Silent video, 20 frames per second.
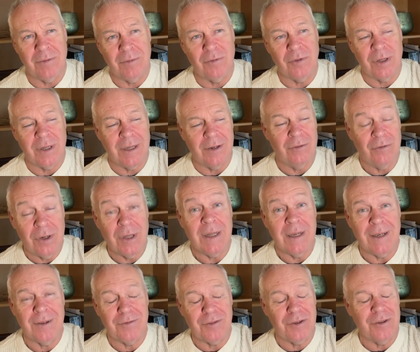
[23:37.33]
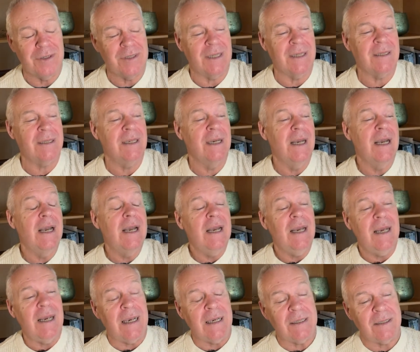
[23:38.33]
really confused things,
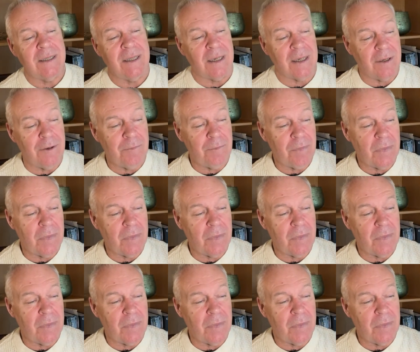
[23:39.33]
is that